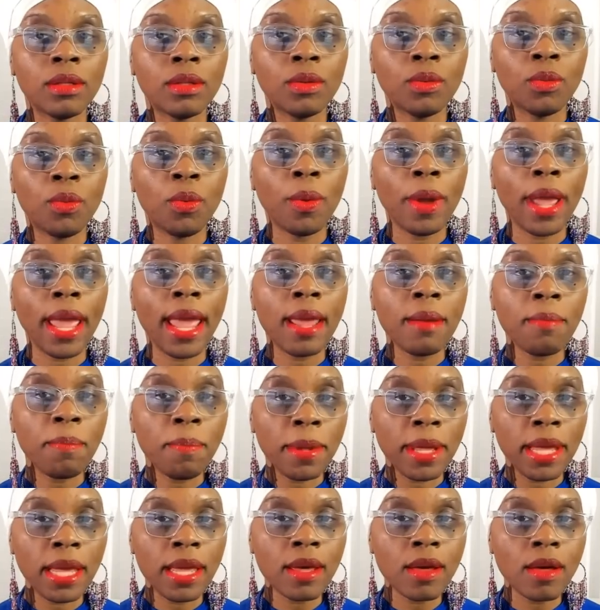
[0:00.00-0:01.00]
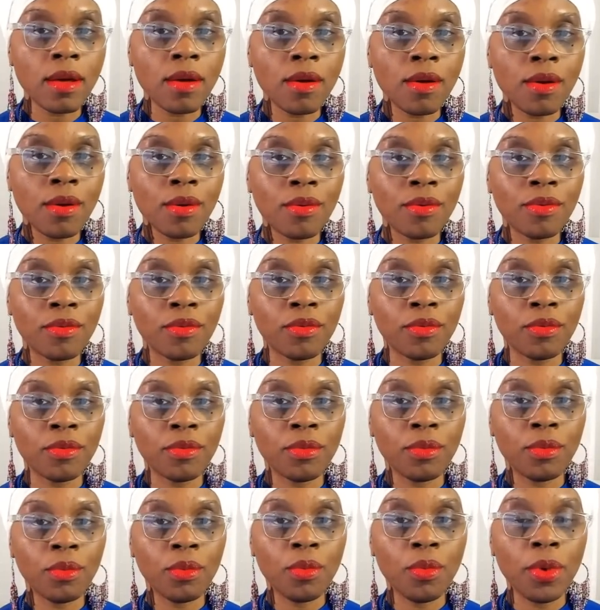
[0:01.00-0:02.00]
red pill
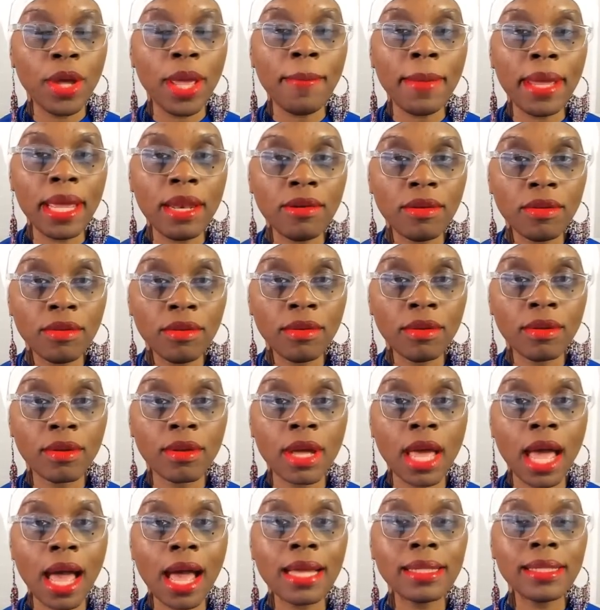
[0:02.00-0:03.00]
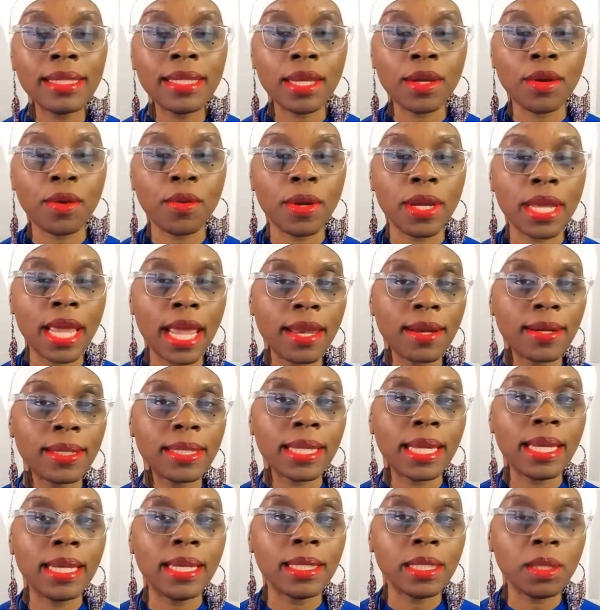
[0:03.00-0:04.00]
women content creators
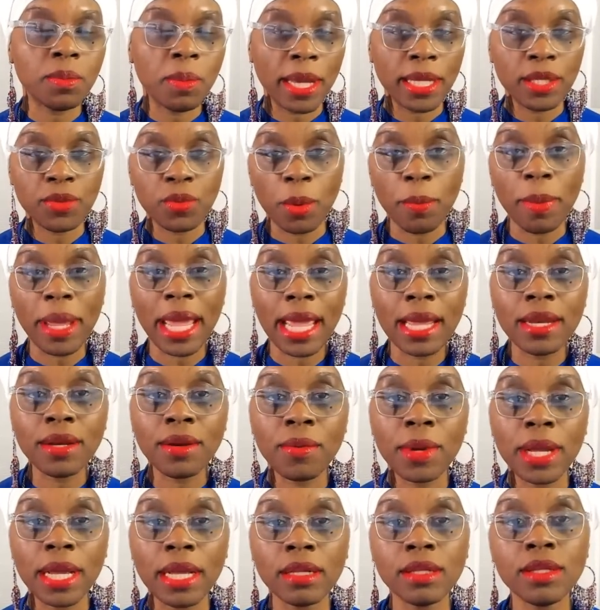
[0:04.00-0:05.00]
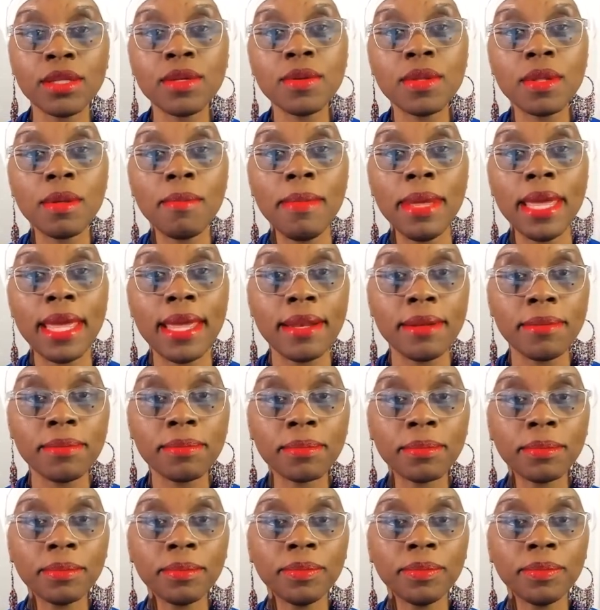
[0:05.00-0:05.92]
in this space were pandering to the men.